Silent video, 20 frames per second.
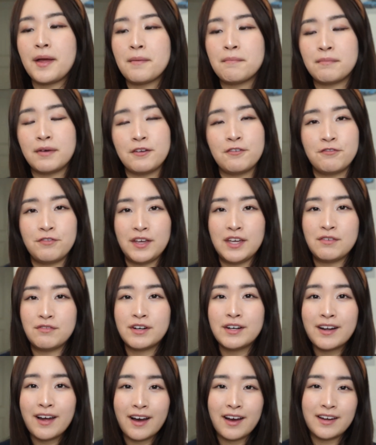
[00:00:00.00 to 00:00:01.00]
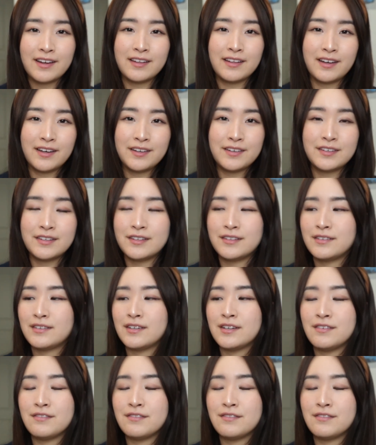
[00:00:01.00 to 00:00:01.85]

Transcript: my favorite highlighter